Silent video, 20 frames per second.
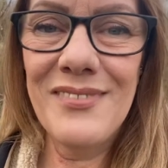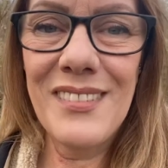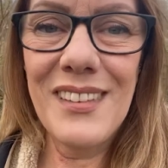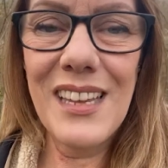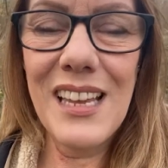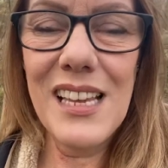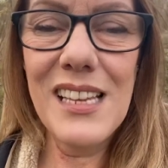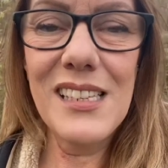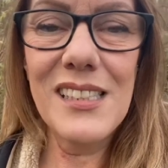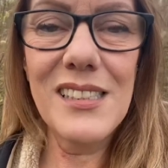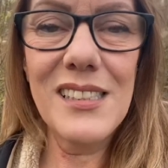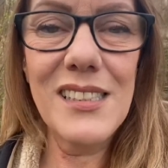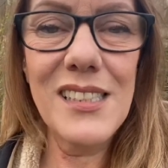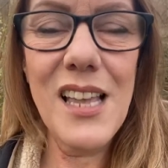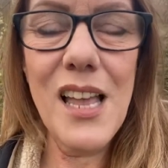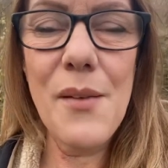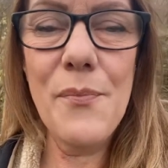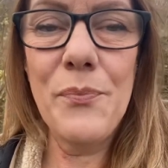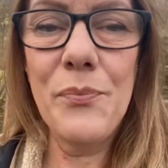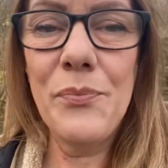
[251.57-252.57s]
It's
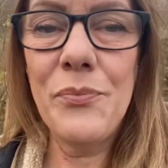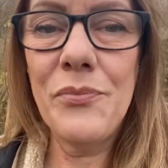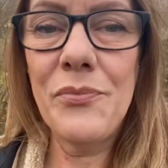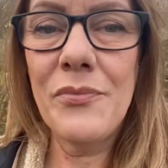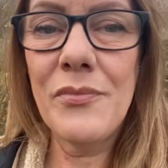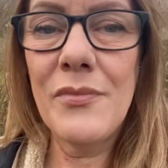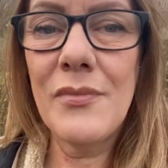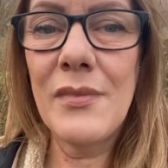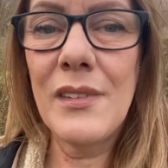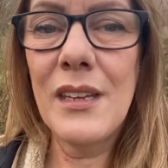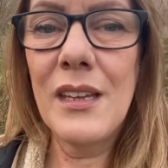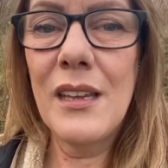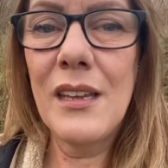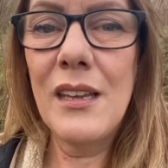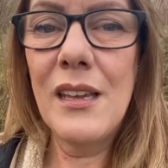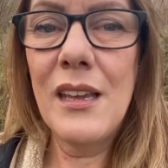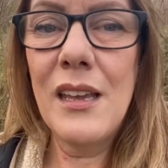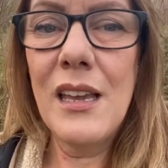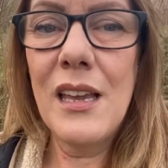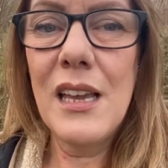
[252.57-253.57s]

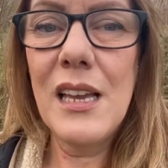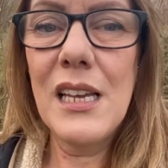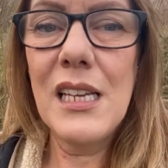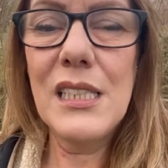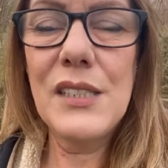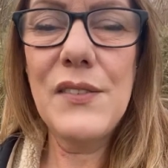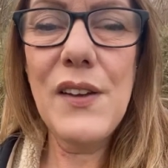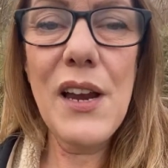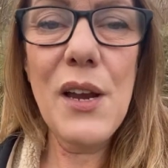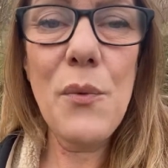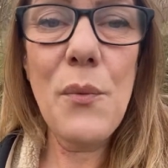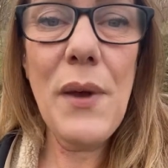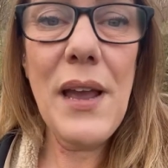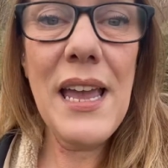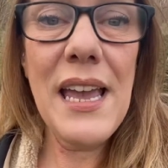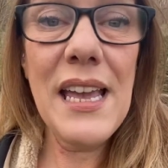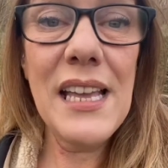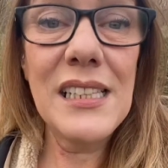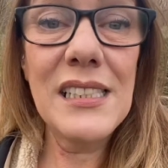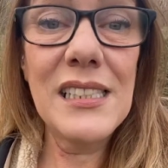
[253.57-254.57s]
very
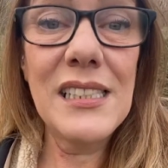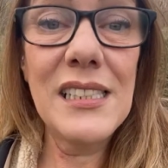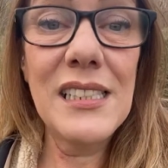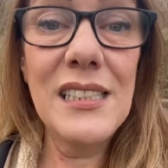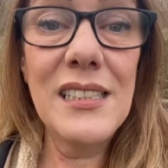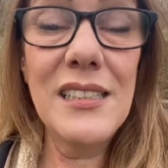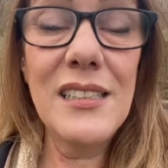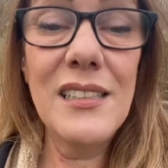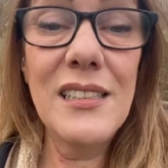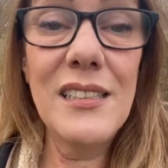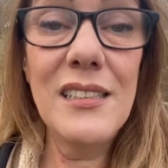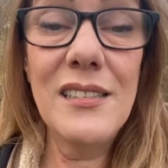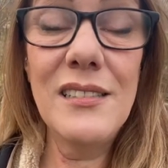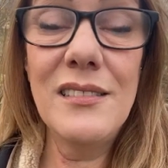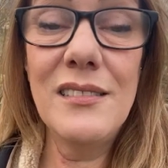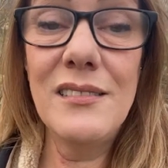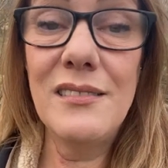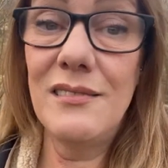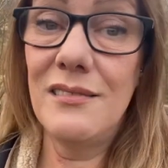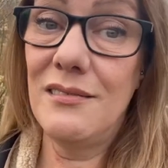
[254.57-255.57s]
weird.
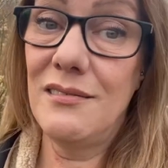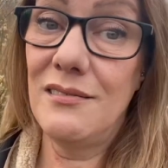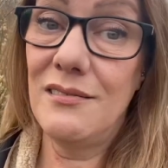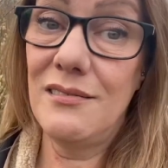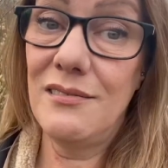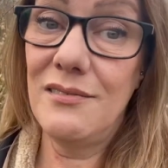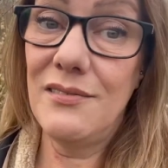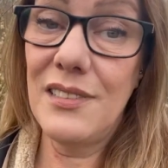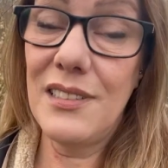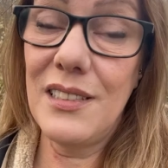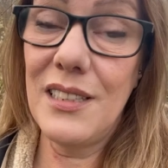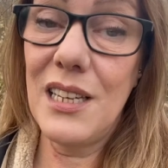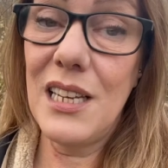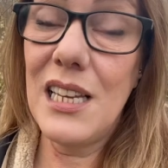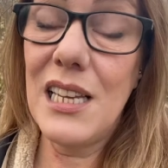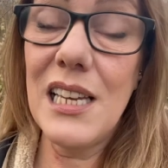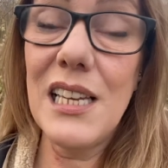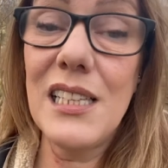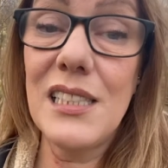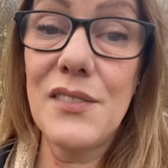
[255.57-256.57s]
But
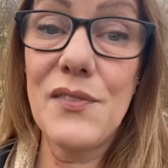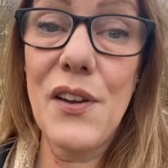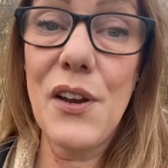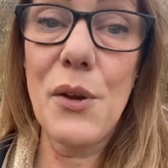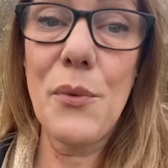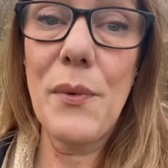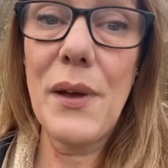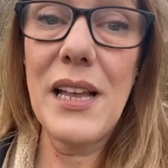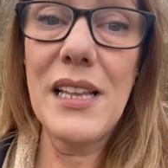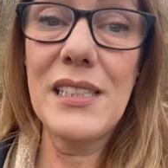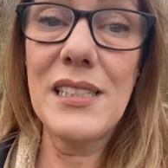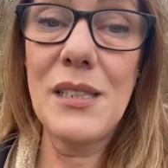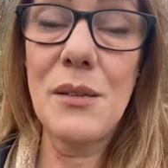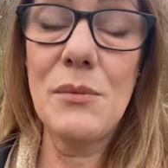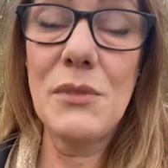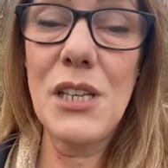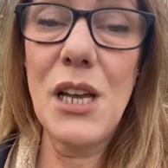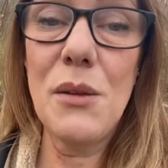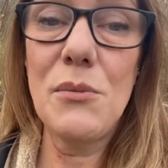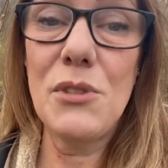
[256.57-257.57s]
it is very weird
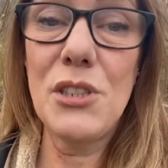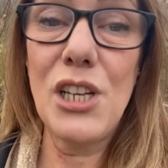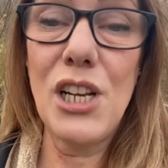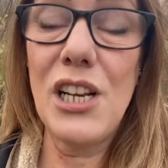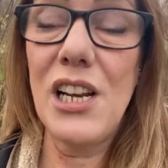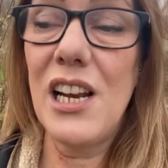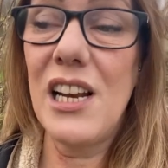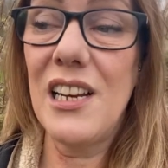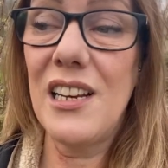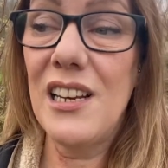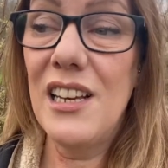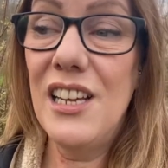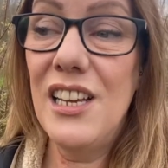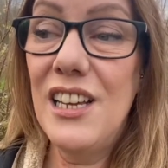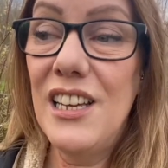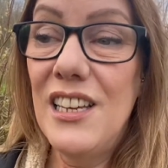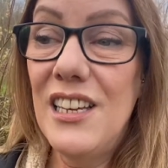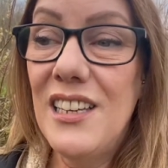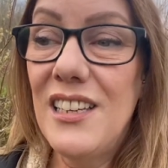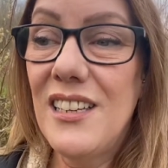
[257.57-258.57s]
sometimes, you know,
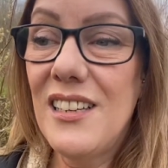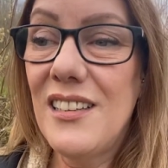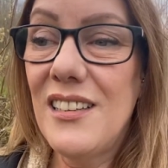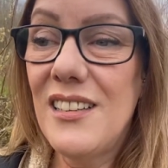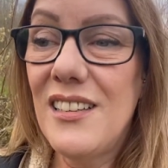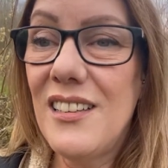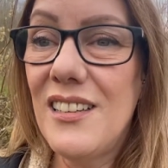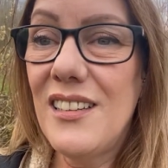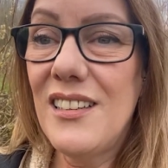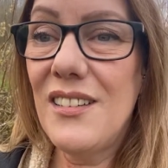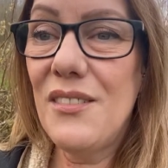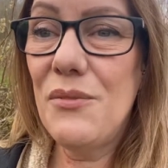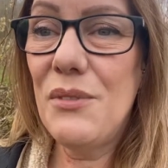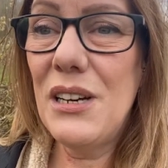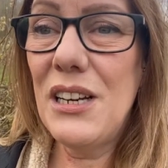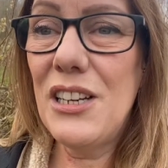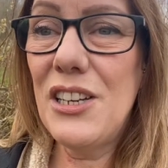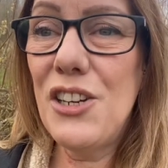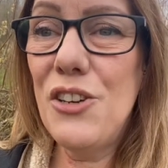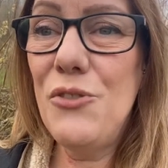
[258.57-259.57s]

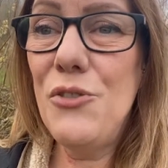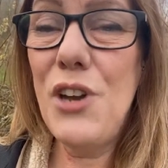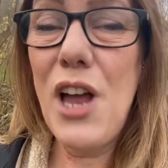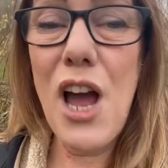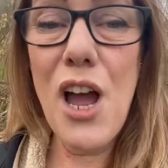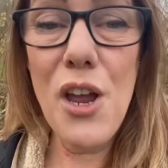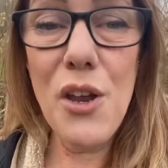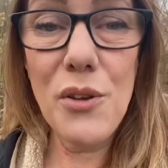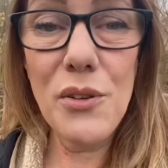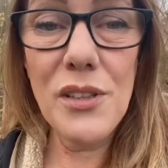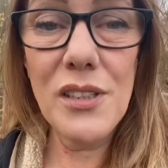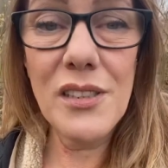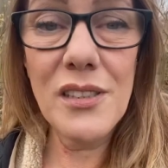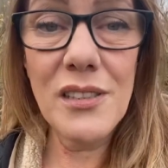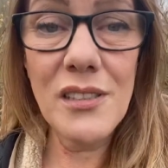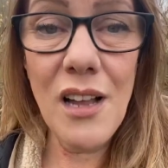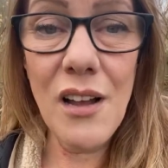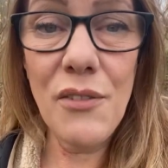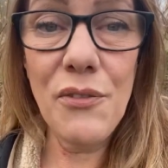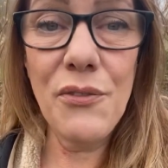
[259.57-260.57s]
when you know the
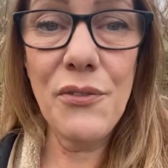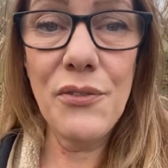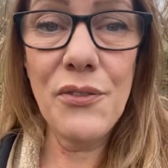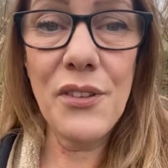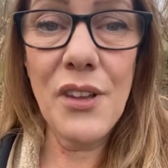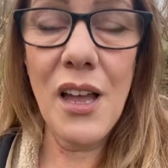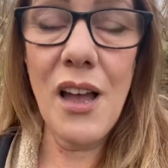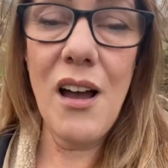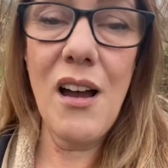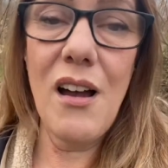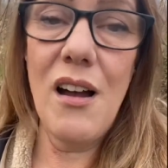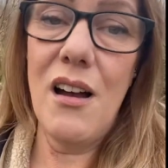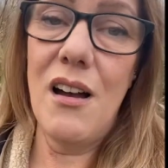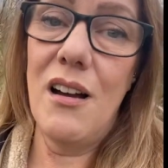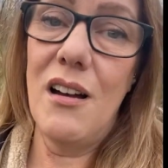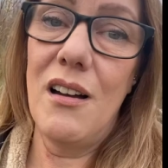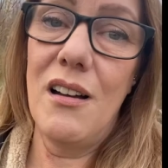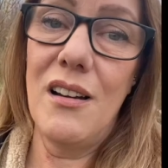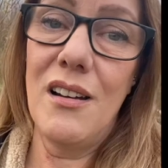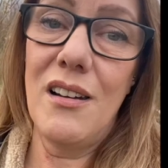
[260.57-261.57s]
stuff that,
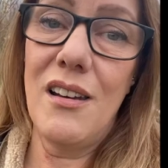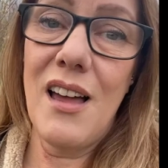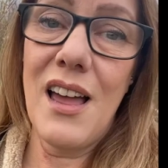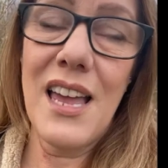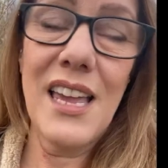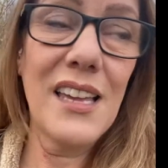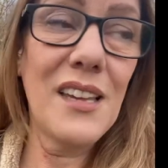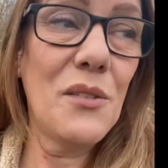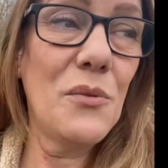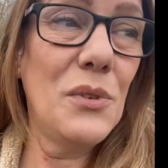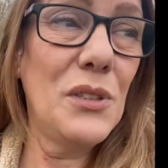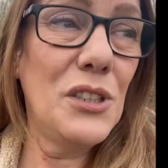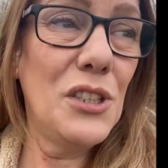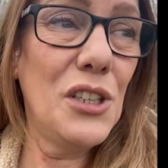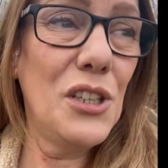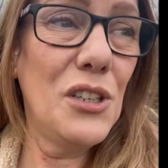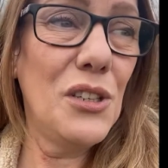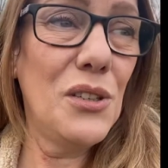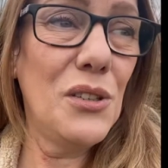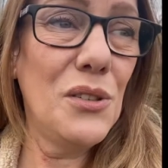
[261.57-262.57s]
like, when
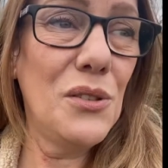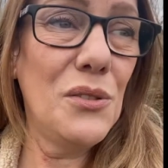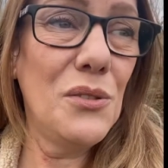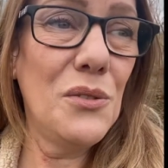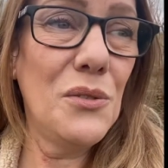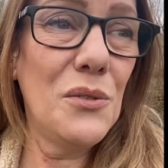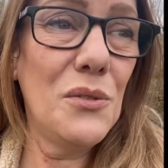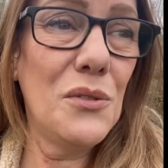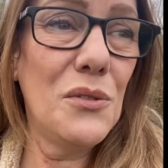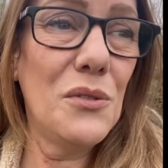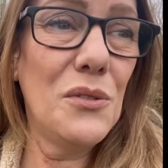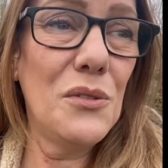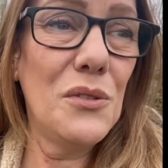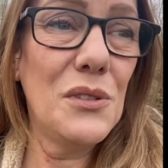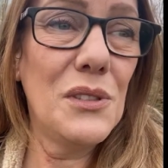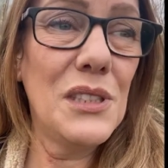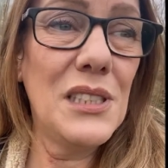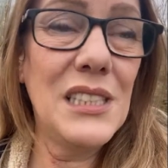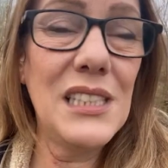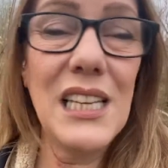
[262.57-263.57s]
you
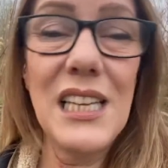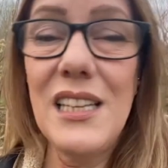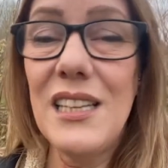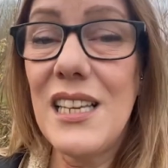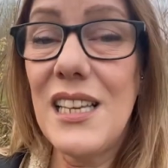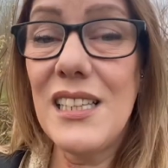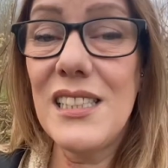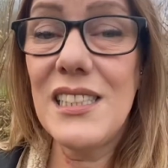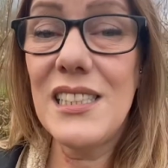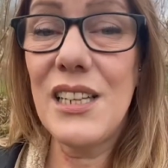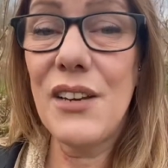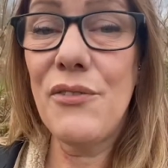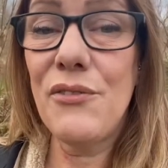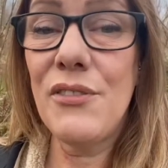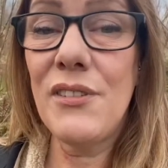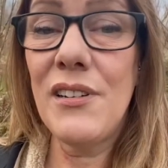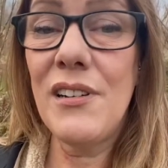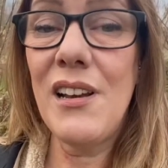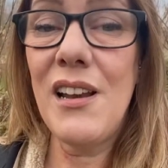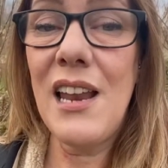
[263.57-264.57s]
see things
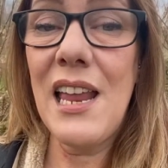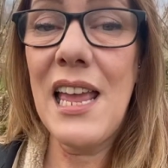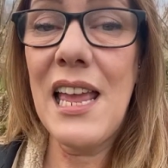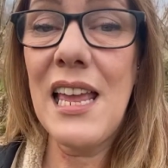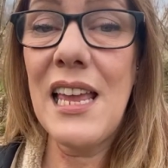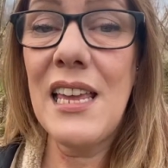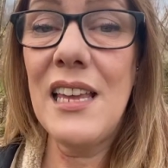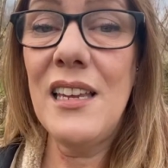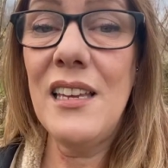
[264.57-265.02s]
differently,